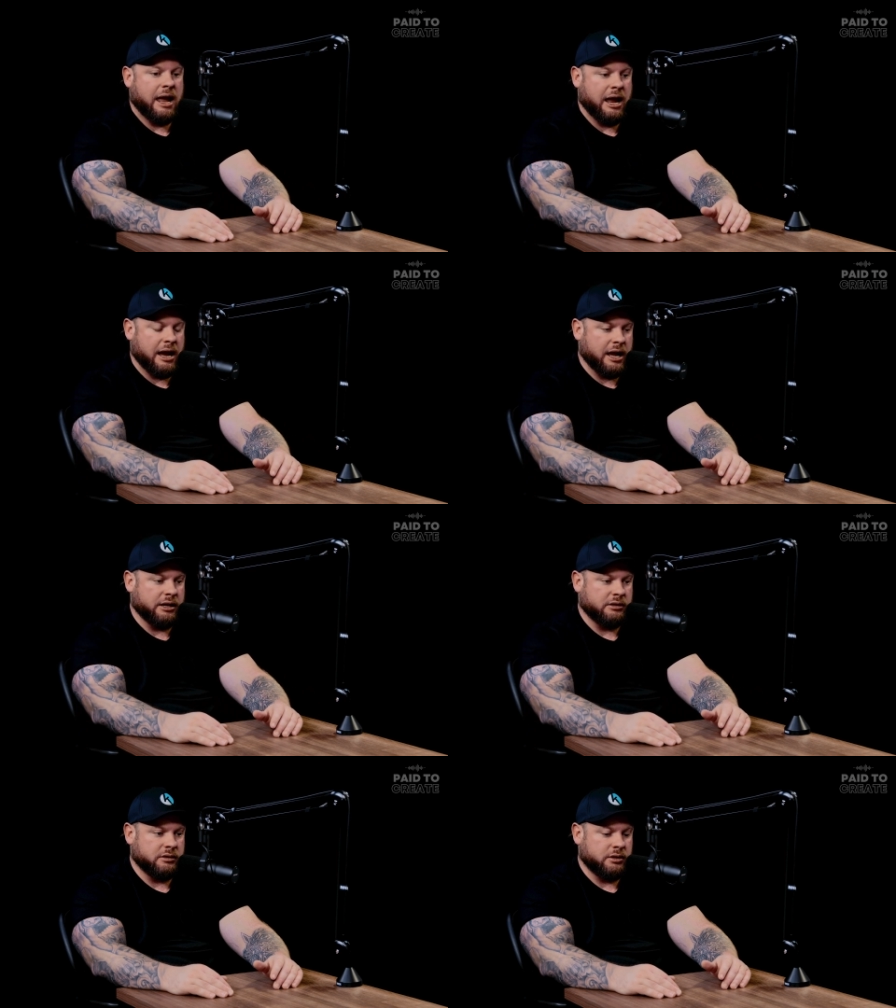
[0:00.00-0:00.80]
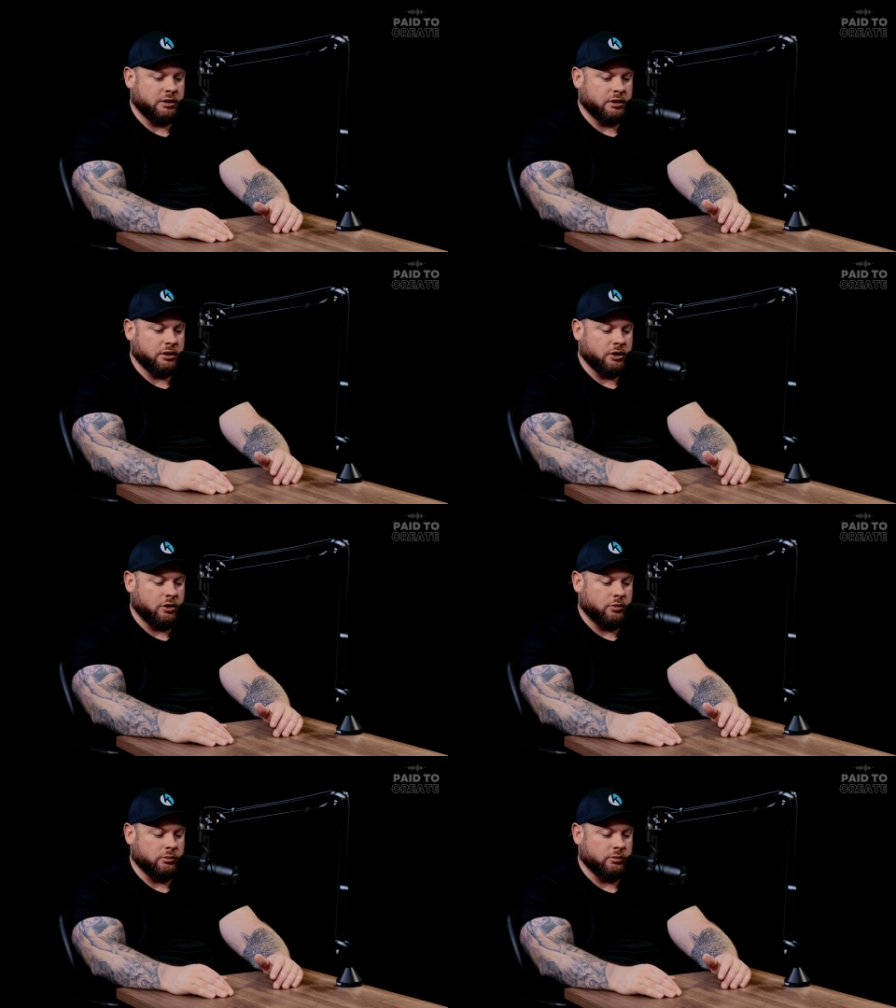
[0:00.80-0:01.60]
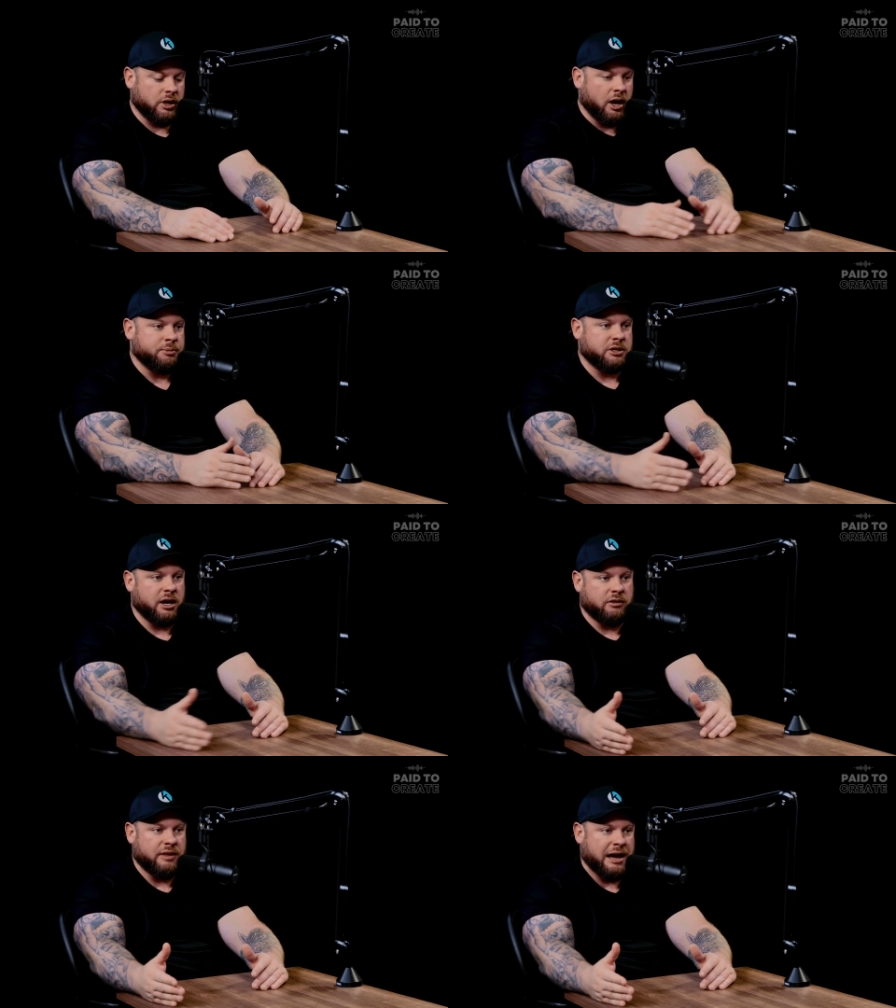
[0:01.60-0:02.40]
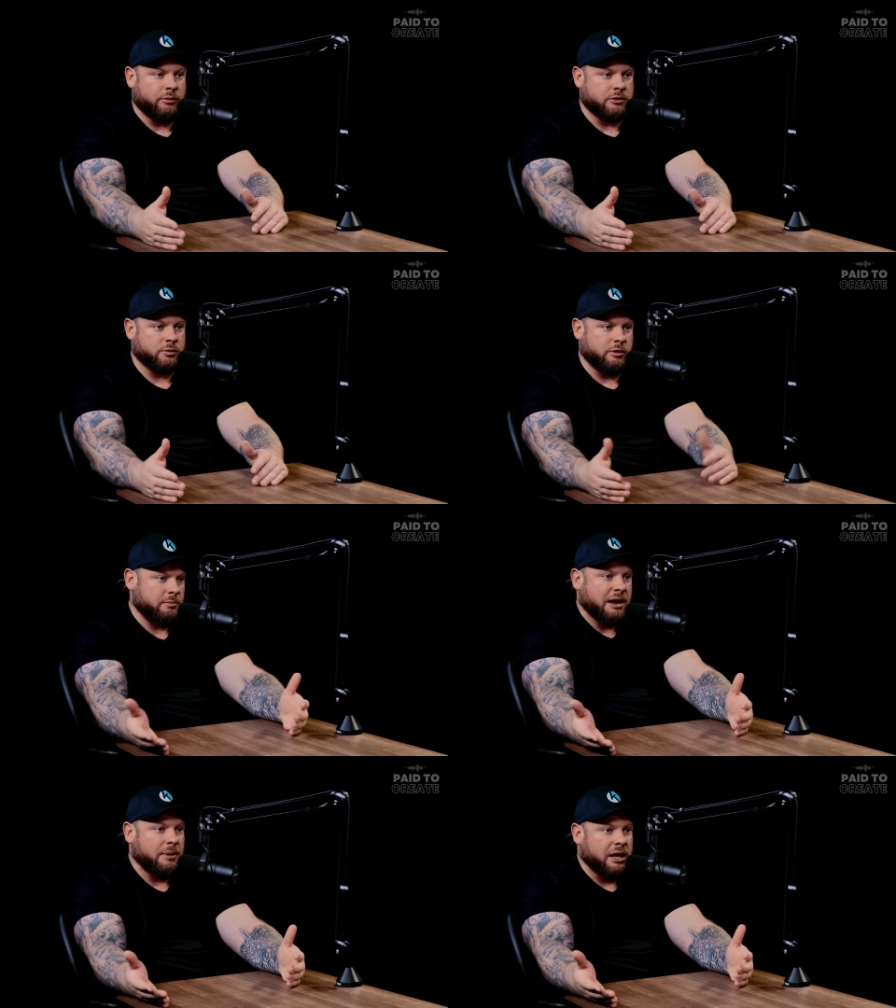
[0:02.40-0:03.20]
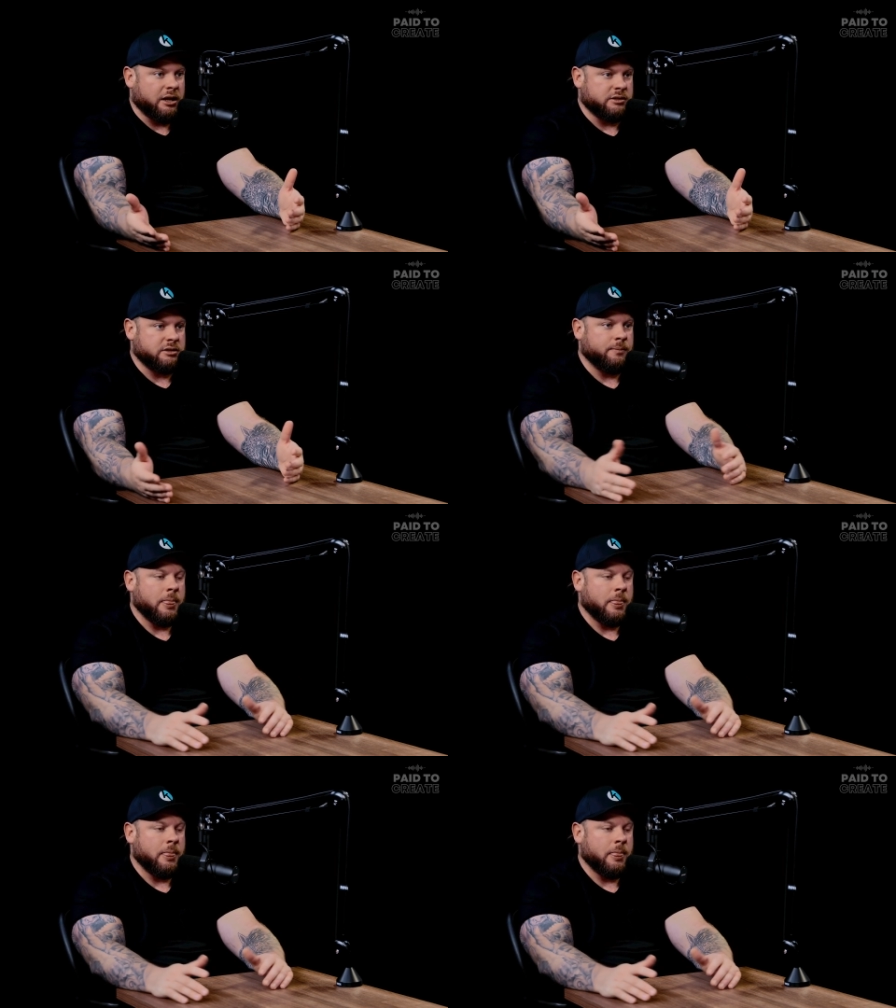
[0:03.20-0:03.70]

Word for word: and you know the upside of that was we would make millions